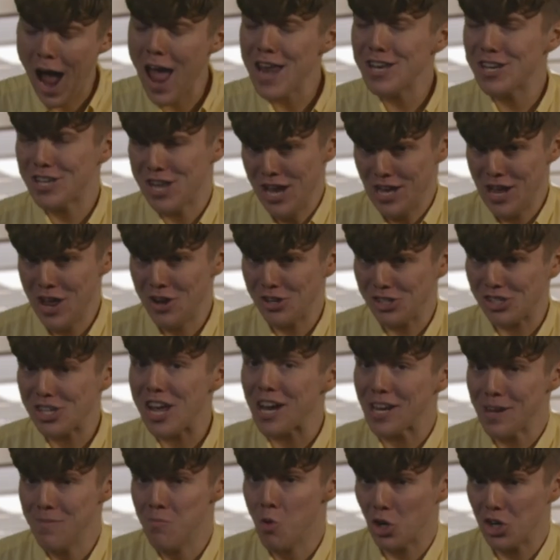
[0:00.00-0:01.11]
had to take out a
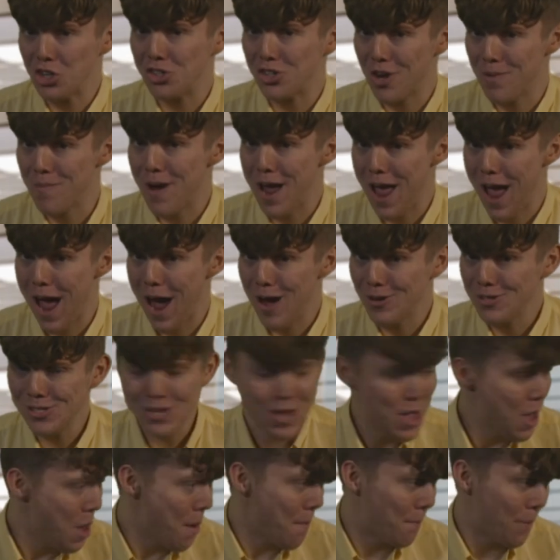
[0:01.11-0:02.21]
second mortgage on my house,
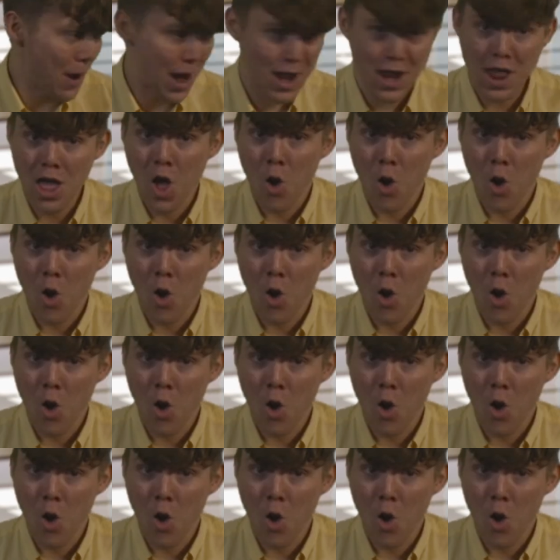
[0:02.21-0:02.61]
but